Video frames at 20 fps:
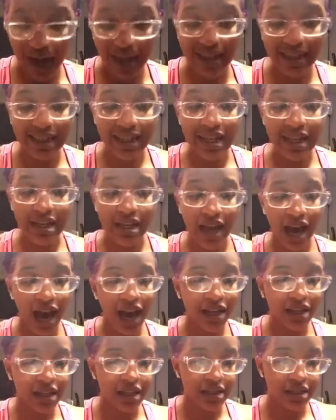I did
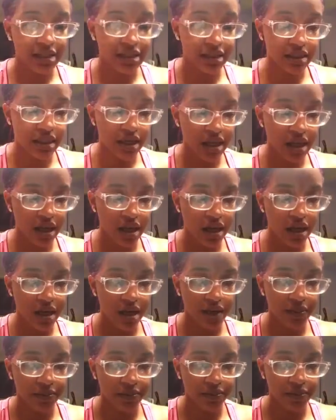not
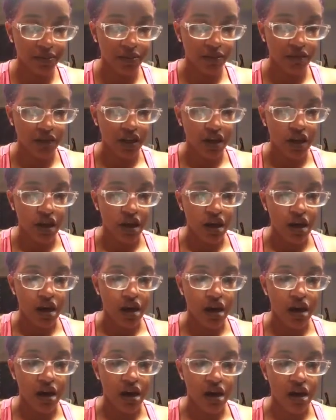see
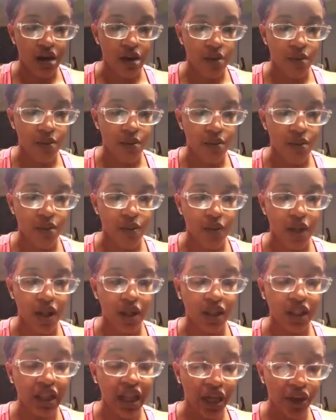um,
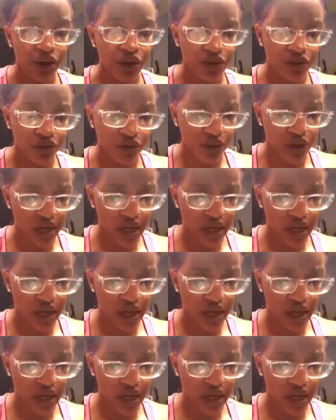letters or